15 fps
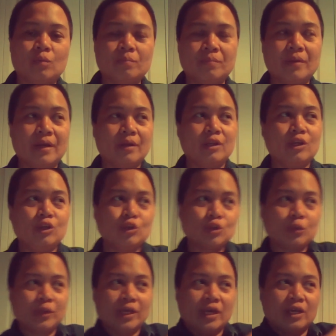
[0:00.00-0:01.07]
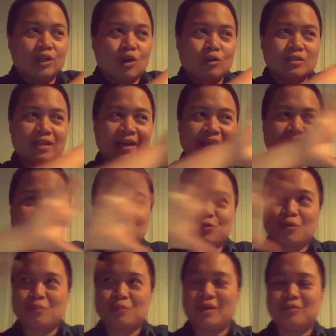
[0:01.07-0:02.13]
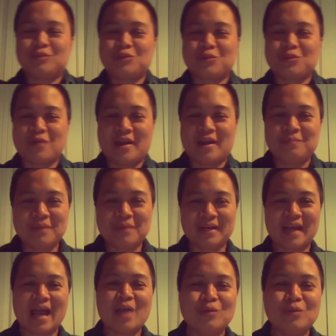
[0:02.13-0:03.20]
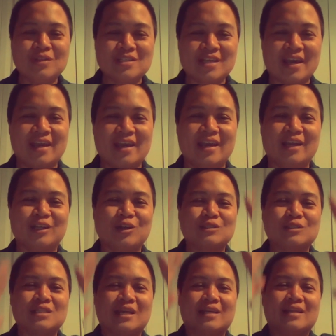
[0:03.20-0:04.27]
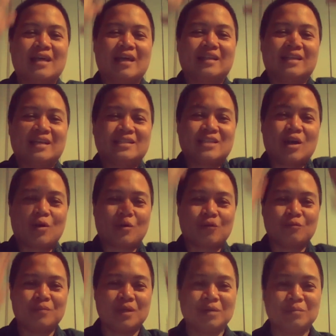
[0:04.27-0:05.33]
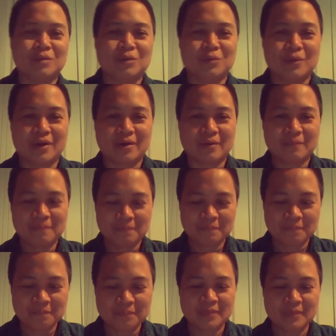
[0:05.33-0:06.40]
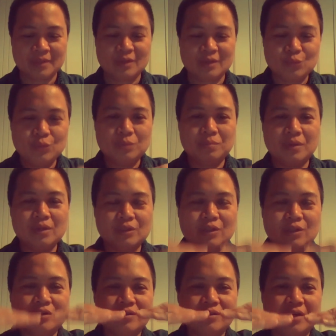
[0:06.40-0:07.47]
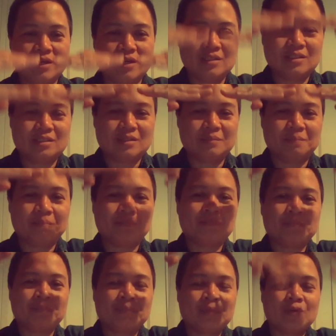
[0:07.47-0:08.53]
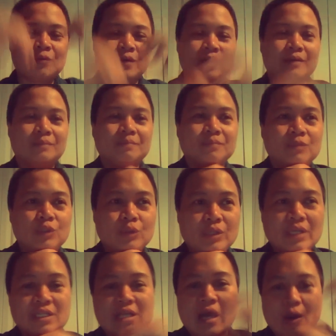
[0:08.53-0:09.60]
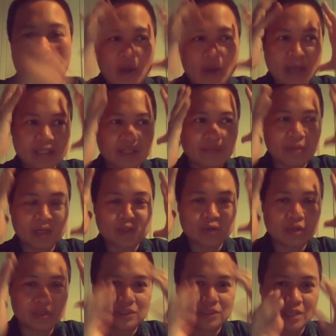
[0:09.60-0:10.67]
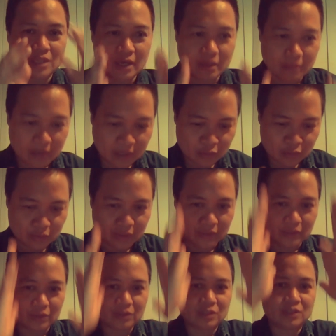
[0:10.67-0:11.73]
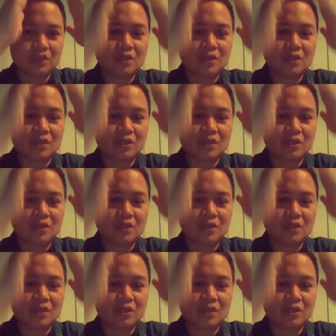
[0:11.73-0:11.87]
But usually it goes like this from left to right. But I would say it goes like that, like Tower of Babel, where we build on things, right? So that's how asymmetrical time actually looks.